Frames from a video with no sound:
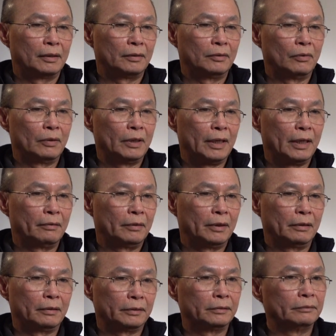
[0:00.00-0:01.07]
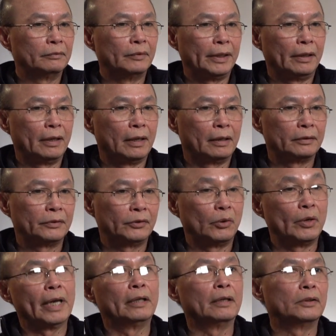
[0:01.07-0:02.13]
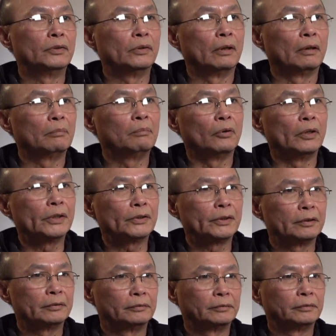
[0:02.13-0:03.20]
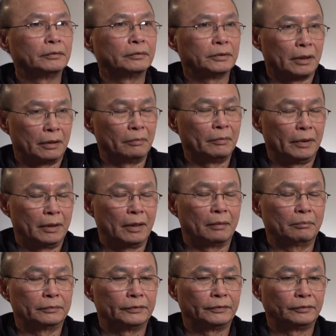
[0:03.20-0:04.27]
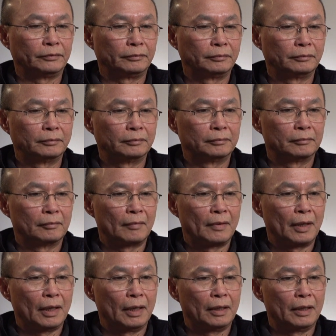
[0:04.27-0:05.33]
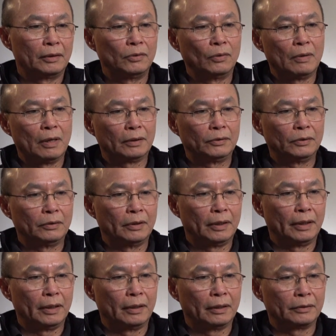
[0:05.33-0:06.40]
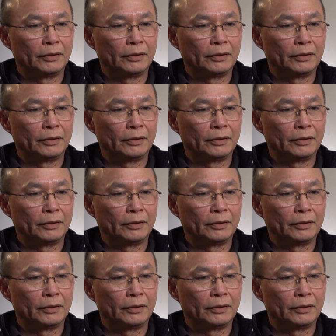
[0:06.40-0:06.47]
Go there, we surrender to a police that we come, and they took us to the